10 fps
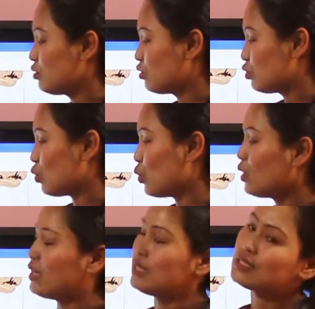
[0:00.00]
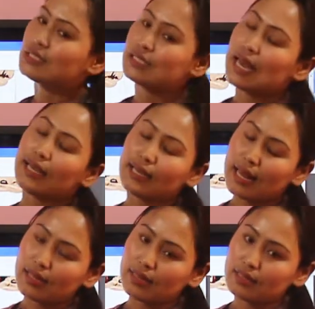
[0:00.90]
so he's standing
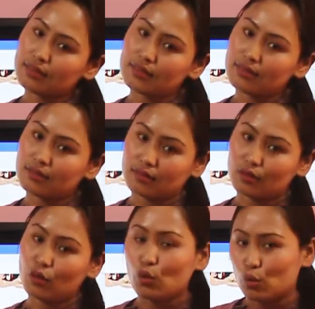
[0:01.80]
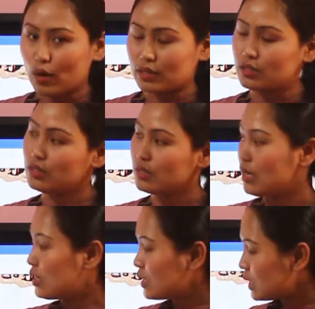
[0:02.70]
like this watching
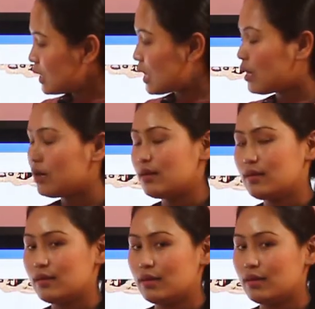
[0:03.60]
Tia.